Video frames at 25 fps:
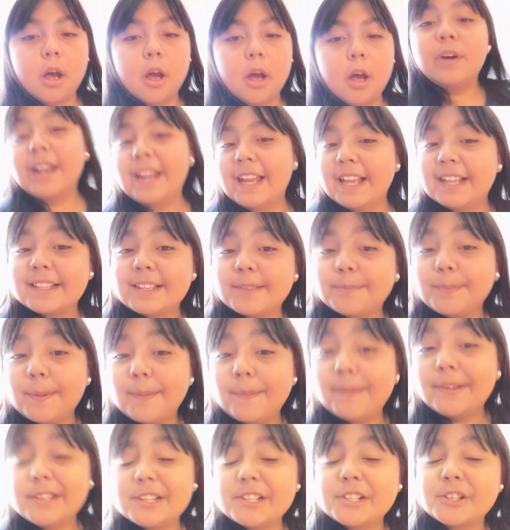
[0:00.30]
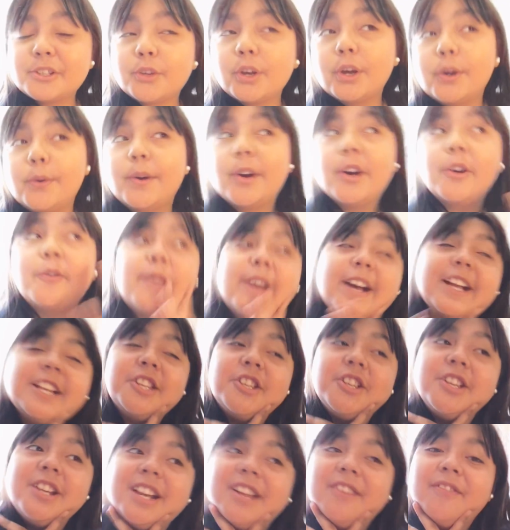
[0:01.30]
What is up everyone, it's welcome back
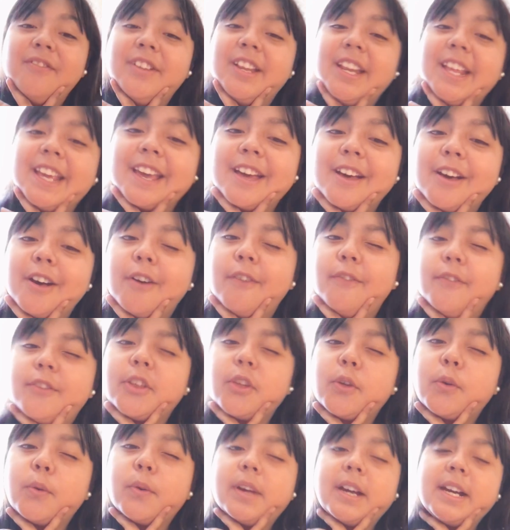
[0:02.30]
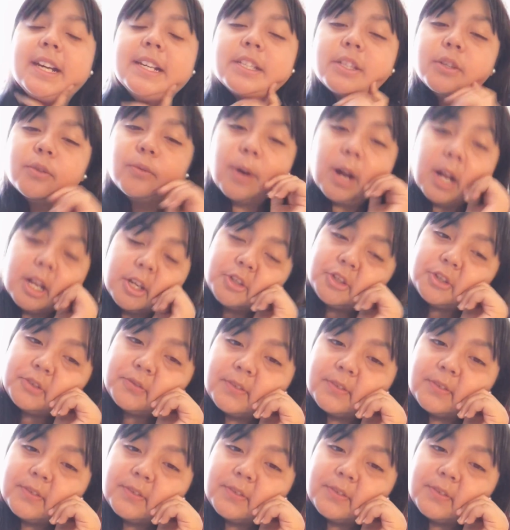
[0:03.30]
to another video for you guys to watch.